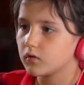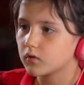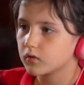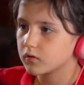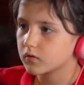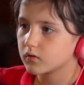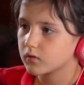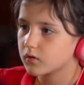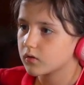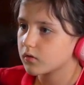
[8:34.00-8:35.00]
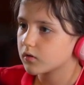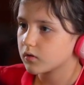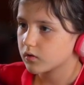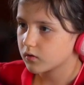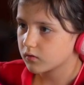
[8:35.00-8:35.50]

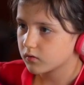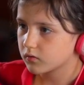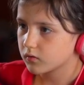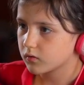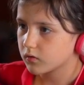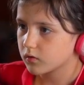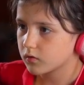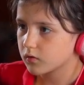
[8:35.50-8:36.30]
(silence)